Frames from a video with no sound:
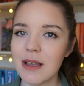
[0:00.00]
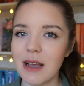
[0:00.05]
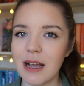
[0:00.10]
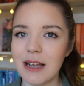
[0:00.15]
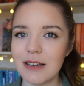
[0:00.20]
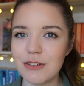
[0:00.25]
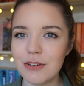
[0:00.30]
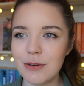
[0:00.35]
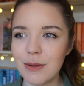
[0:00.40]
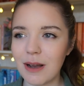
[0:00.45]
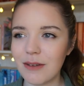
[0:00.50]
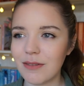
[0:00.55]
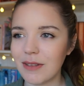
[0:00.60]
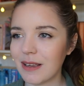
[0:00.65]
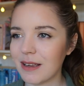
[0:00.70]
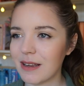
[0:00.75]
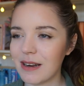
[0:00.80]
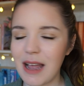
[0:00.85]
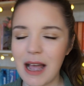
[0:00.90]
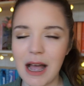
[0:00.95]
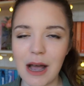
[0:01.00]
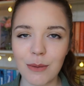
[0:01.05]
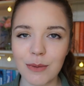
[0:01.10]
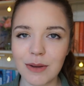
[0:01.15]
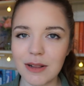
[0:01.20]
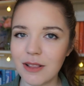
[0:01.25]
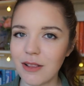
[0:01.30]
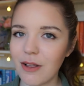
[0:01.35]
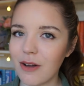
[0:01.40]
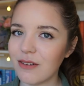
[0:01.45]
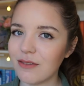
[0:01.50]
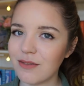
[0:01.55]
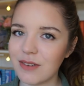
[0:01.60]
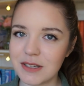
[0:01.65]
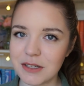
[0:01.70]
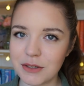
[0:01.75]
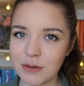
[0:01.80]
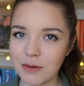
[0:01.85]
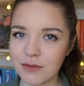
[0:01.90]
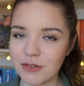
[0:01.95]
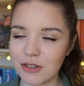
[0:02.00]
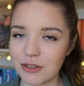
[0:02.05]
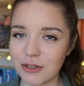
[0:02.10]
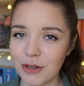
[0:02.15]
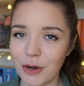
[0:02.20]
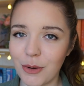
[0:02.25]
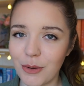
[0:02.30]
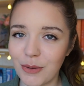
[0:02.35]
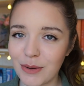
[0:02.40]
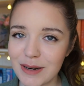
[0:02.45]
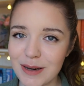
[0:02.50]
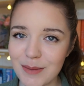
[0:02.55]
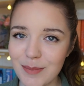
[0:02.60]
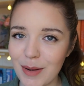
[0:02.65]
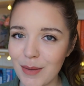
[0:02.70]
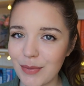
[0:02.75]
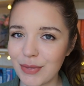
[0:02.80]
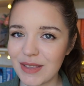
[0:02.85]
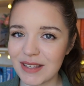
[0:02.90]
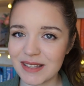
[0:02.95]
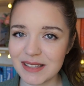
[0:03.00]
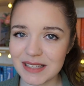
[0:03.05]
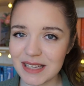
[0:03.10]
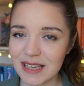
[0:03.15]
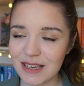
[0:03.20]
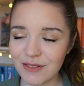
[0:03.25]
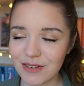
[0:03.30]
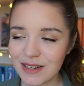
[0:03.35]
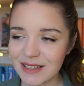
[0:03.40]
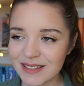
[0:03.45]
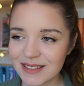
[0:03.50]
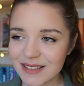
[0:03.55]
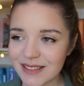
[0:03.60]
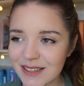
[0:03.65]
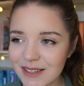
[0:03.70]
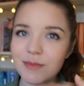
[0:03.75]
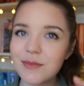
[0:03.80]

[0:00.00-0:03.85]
I do have like an hour-long video of just talking about this series,